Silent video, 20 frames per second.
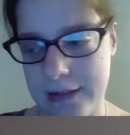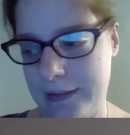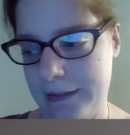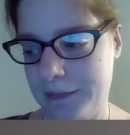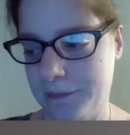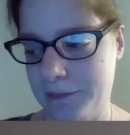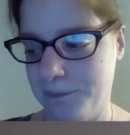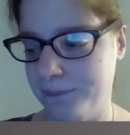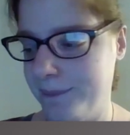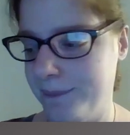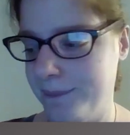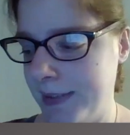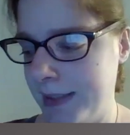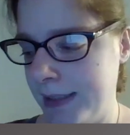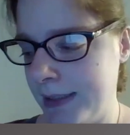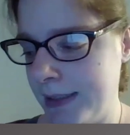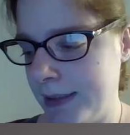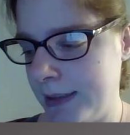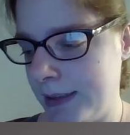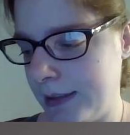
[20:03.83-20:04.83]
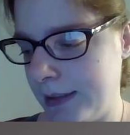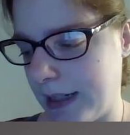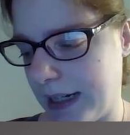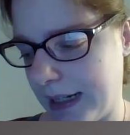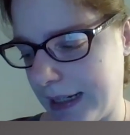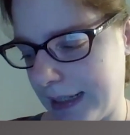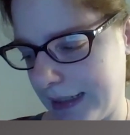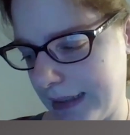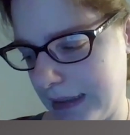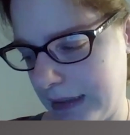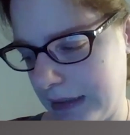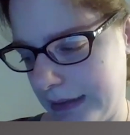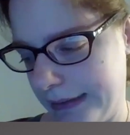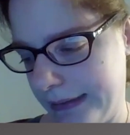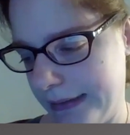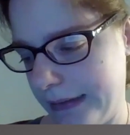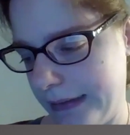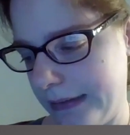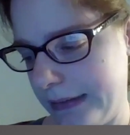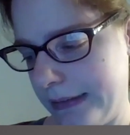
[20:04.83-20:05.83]
Um,
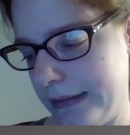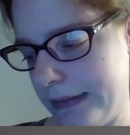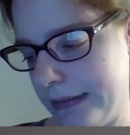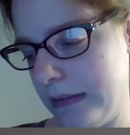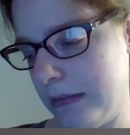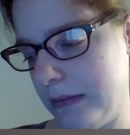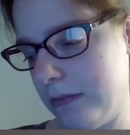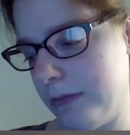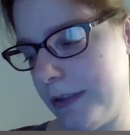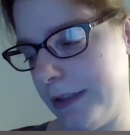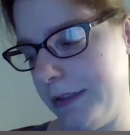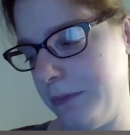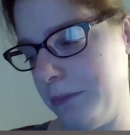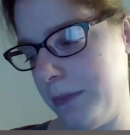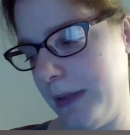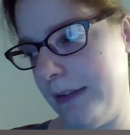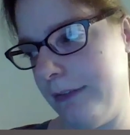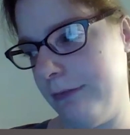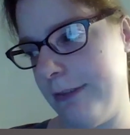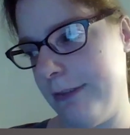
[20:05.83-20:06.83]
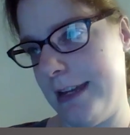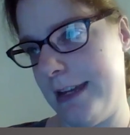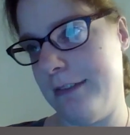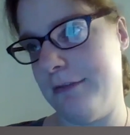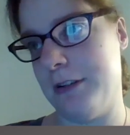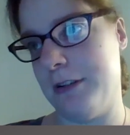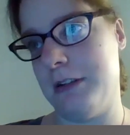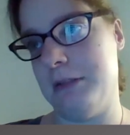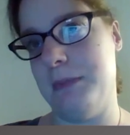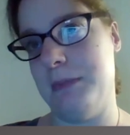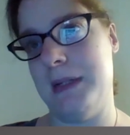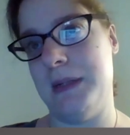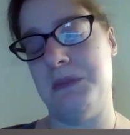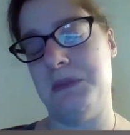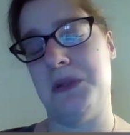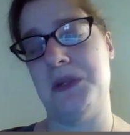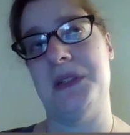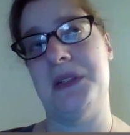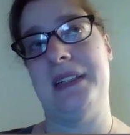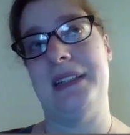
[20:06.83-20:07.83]
I one of my favorite
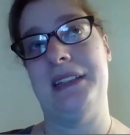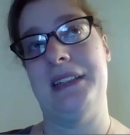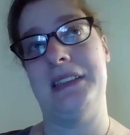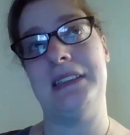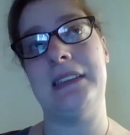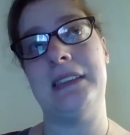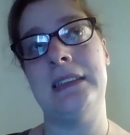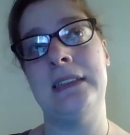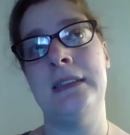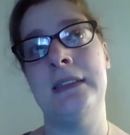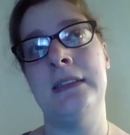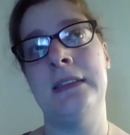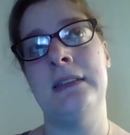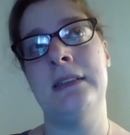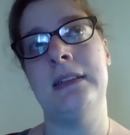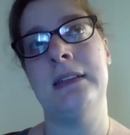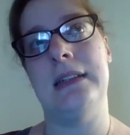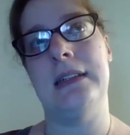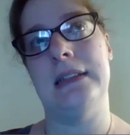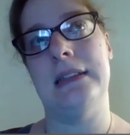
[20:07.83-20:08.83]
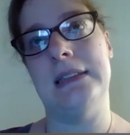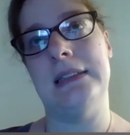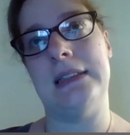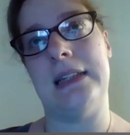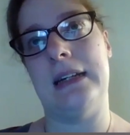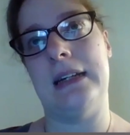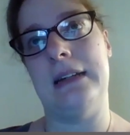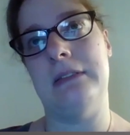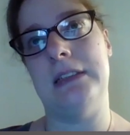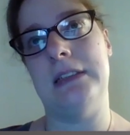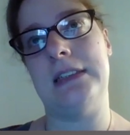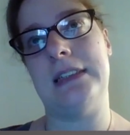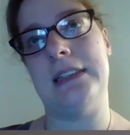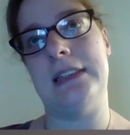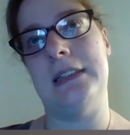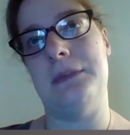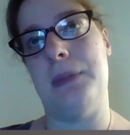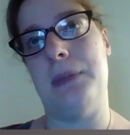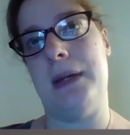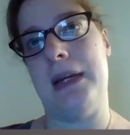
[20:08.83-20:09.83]
memories is I was in
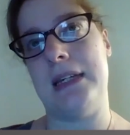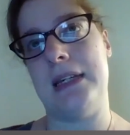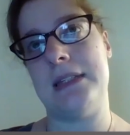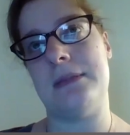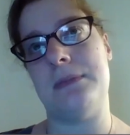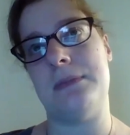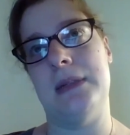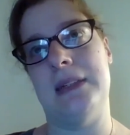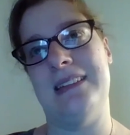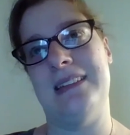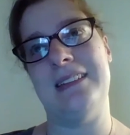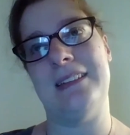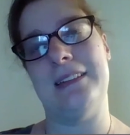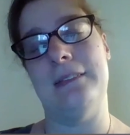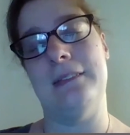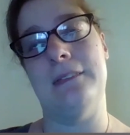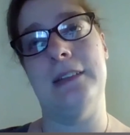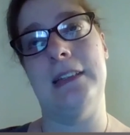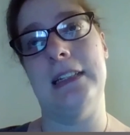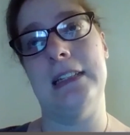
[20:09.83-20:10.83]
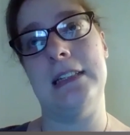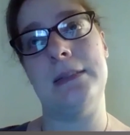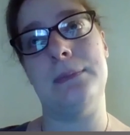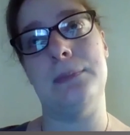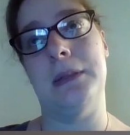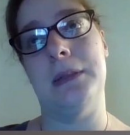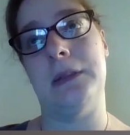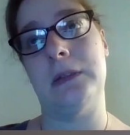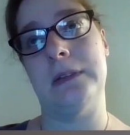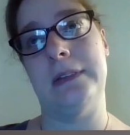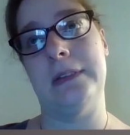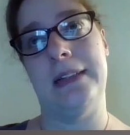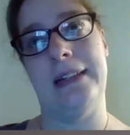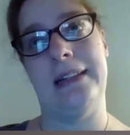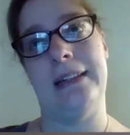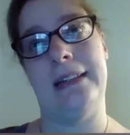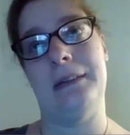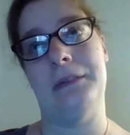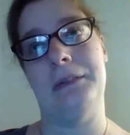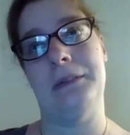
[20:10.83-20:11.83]
the basement of this
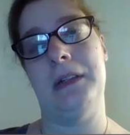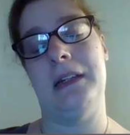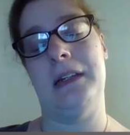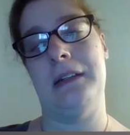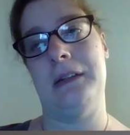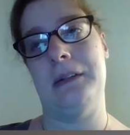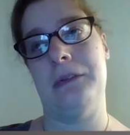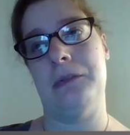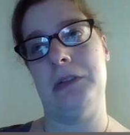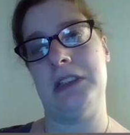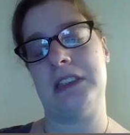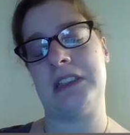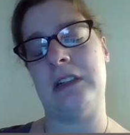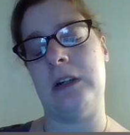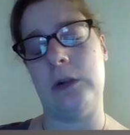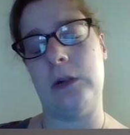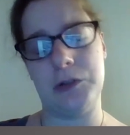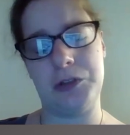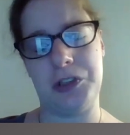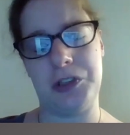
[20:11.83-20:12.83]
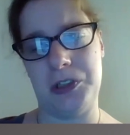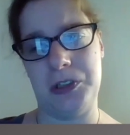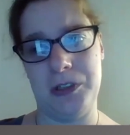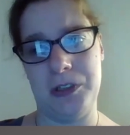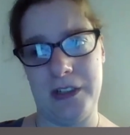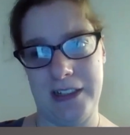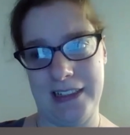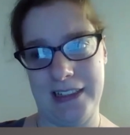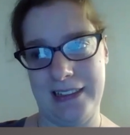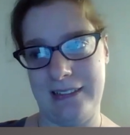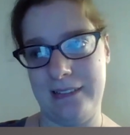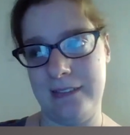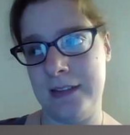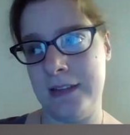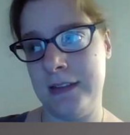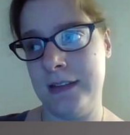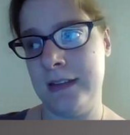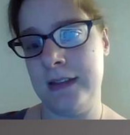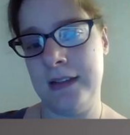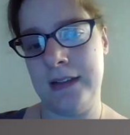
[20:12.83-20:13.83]
building, it, and it was culture night,
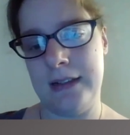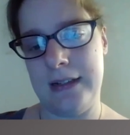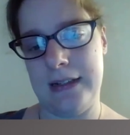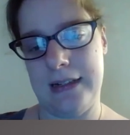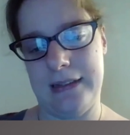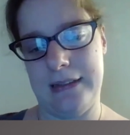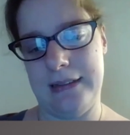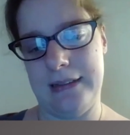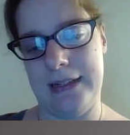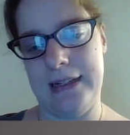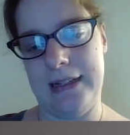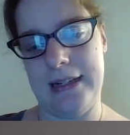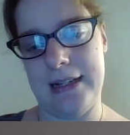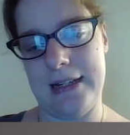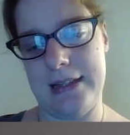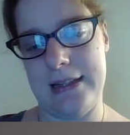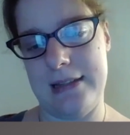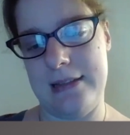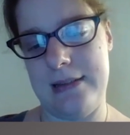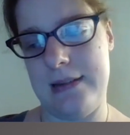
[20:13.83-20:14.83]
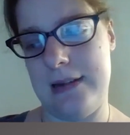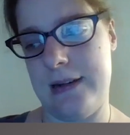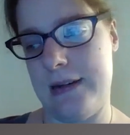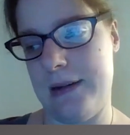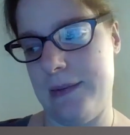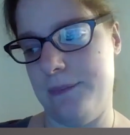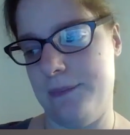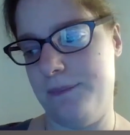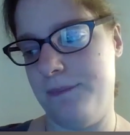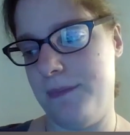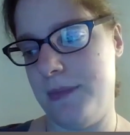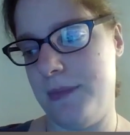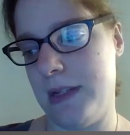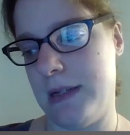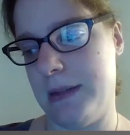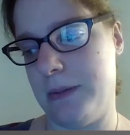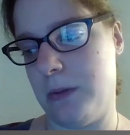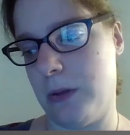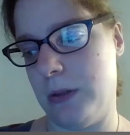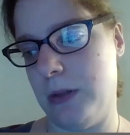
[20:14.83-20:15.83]
and they had um,
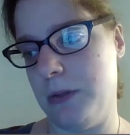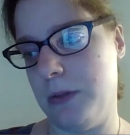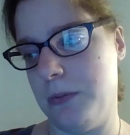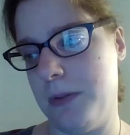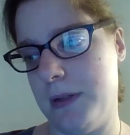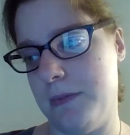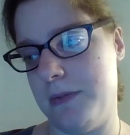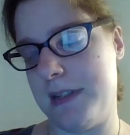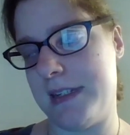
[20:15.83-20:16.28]
a group of